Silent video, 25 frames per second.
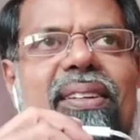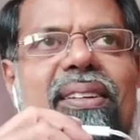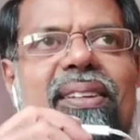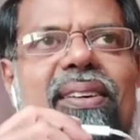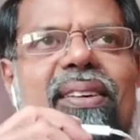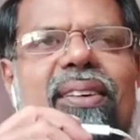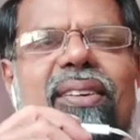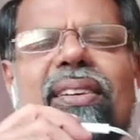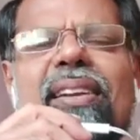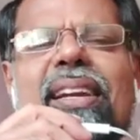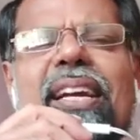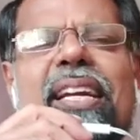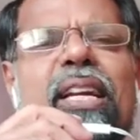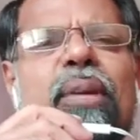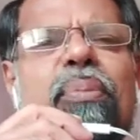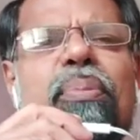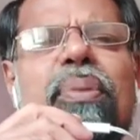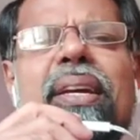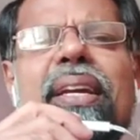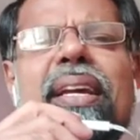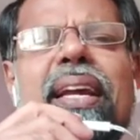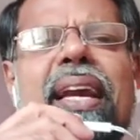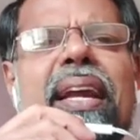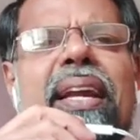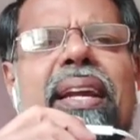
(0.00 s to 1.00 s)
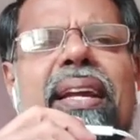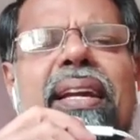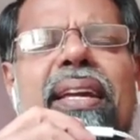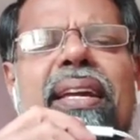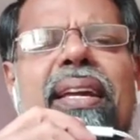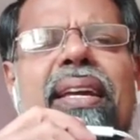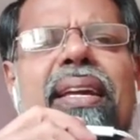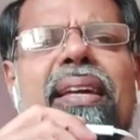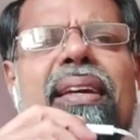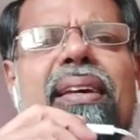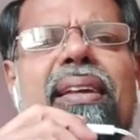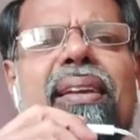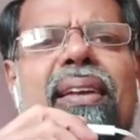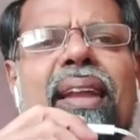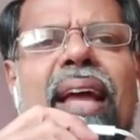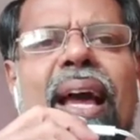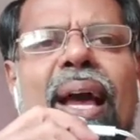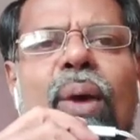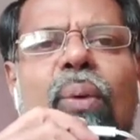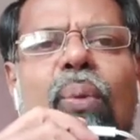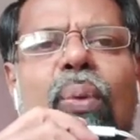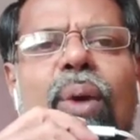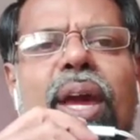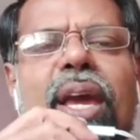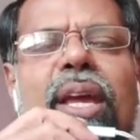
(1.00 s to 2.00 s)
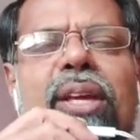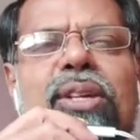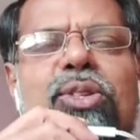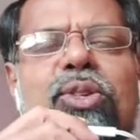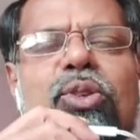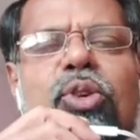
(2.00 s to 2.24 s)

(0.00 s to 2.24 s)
or let it be any language,